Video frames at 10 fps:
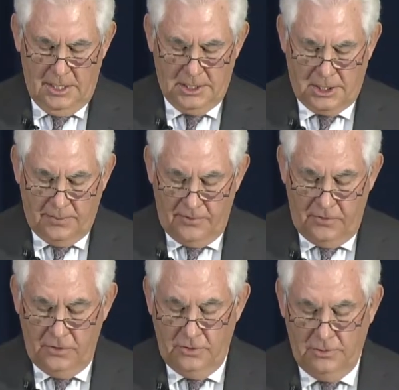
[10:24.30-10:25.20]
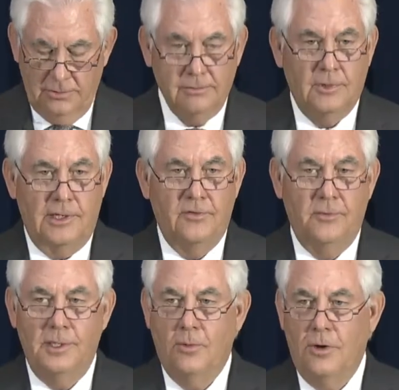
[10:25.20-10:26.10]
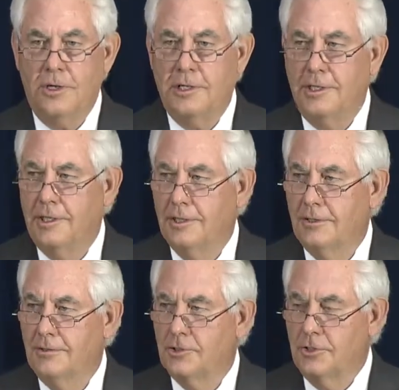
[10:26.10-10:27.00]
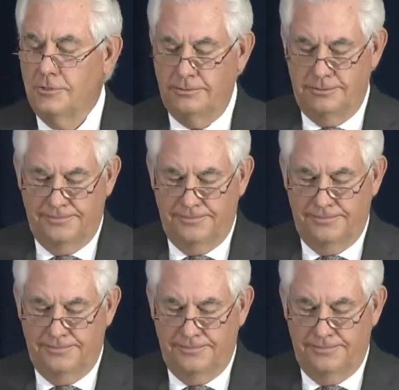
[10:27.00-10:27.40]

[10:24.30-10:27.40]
Some of you will even be working here soon.